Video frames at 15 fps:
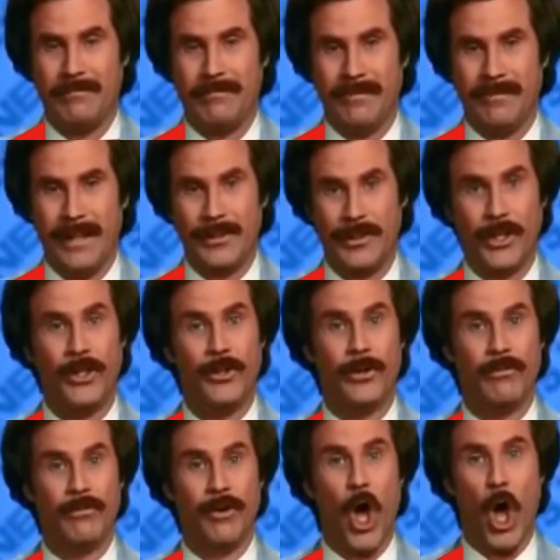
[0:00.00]
Well, that's going to
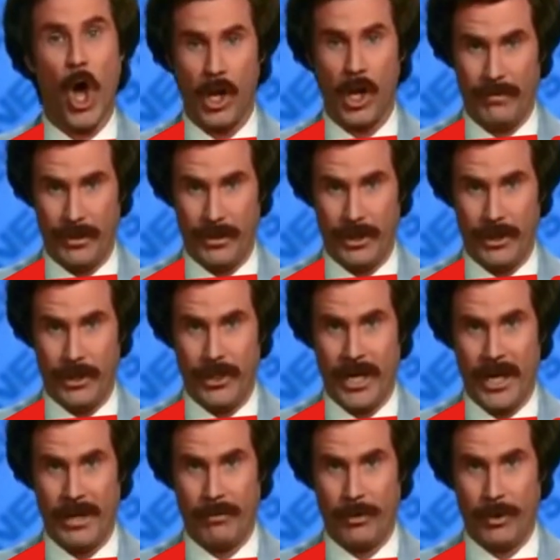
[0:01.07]
do it for all of us here at
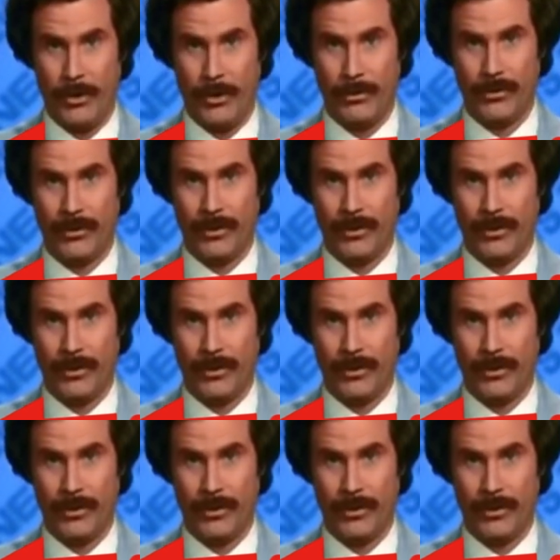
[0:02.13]
Channel 4